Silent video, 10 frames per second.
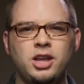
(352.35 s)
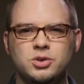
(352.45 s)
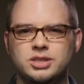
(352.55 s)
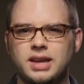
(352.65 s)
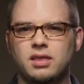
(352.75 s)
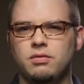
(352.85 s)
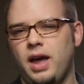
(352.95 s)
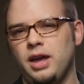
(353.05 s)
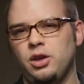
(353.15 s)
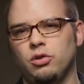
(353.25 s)
you set the
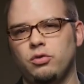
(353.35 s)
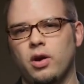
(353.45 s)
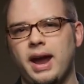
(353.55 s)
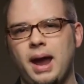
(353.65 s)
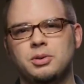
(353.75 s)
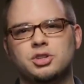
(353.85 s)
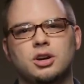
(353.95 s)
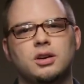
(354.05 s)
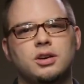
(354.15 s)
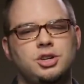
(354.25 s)
values for
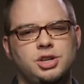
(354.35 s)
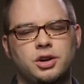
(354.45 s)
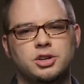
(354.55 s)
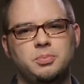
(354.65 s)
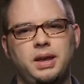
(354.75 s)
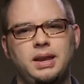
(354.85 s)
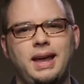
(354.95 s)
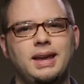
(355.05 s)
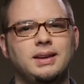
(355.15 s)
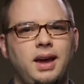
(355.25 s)
aperture, shutter speed,
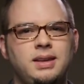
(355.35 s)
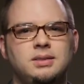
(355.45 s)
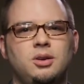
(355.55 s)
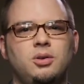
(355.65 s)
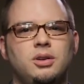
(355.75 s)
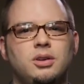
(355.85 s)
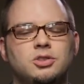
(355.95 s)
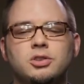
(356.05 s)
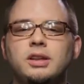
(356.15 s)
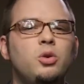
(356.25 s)
and ISO
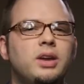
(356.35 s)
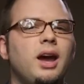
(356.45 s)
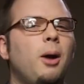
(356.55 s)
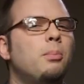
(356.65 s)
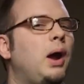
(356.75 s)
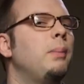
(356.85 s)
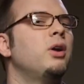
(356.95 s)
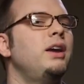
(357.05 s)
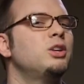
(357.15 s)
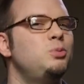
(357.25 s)
so that you get a proper
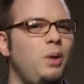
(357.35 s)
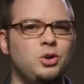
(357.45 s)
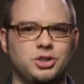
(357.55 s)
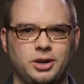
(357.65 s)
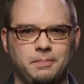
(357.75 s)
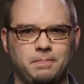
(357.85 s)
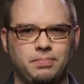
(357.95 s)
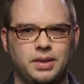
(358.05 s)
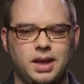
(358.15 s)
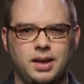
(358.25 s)
exposure?
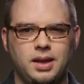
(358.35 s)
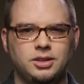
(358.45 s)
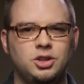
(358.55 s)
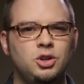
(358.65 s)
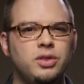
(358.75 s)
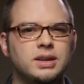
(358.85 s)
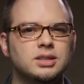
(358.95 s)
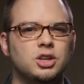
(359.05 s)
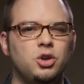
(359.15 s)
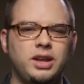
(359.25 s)
To do
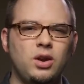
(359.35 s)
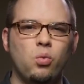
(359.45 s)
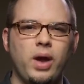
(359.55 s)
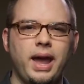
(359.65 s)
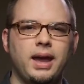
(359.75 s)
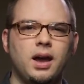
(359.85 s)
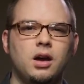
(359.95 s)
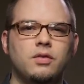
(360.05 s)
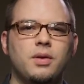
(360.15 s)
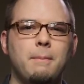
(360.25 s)
this, you need a way
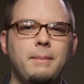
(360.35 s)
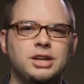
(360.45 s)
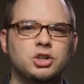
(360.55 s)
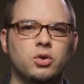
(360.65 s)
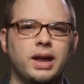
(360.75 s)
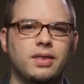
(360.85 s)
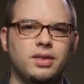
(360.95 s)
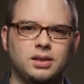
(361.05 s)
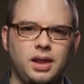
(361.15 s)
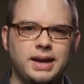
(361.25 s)
of measuring the
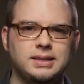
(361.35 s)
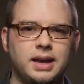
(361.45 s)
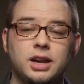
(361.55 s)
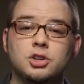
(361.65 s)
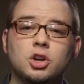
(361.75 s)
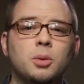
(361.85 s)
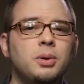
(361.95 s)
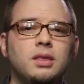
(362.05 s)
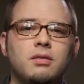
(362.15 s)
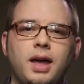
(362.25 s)
light and
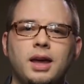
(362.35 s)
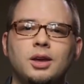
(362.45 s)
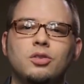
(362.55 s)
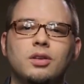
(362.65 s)
interpreting the values